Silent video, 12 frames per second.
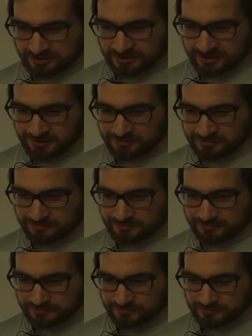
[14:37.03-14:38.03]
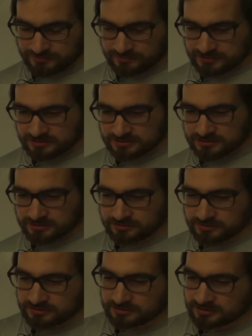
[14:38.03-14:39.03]
Let's go
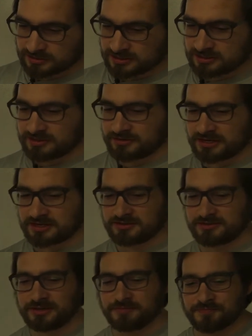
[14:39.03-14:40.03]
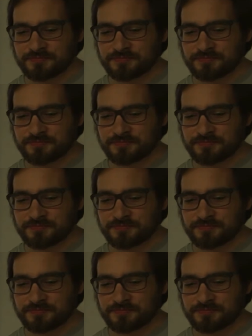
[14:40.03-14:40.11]
into the Git directory.